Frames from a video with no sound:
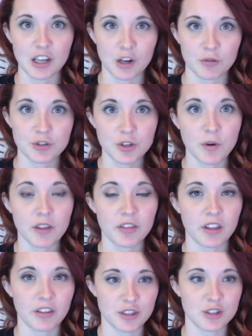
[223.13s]
you know, do it
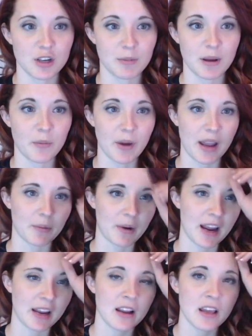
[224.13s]
the legitimate way,
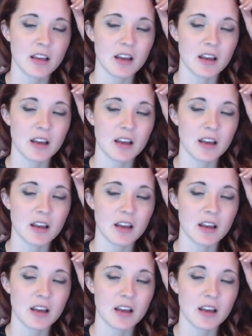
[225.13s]
right?